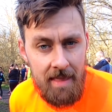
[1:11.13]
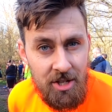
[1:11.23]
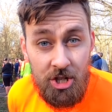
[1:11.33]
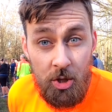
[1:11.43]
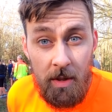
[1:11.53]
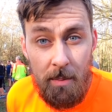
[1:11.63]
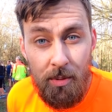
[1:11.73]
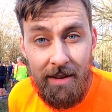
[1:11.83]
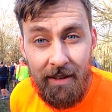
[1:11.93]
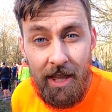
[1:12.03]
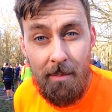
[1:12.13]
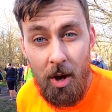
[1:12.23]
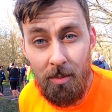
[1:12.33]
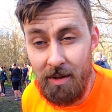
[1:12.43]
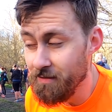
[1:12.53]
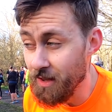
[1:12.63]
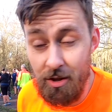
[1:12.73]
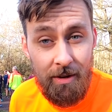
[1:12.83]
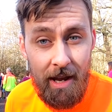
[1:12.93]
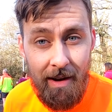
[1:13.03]
They're just doing the briefing at the moment for the
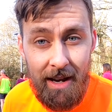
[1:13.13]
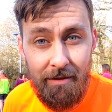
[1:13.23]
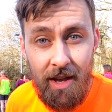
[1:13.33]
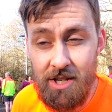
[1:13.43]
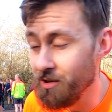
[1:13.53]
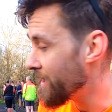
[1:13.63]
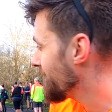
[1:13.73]
three year anniversary.